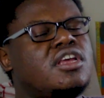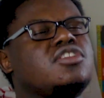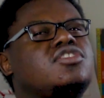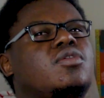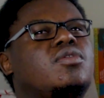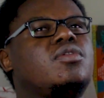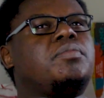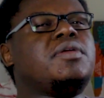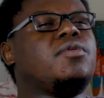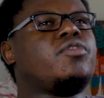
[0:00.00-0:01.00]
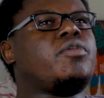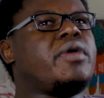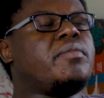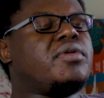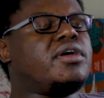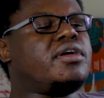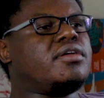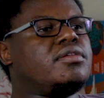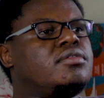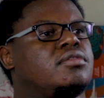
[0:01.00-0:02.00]
So people remember
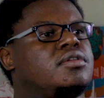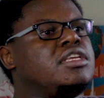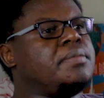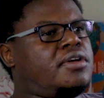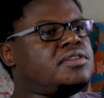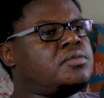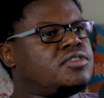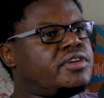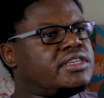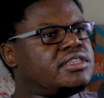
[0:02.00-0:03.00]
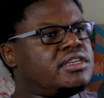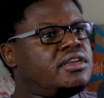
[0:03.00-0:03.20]
e-passports, right?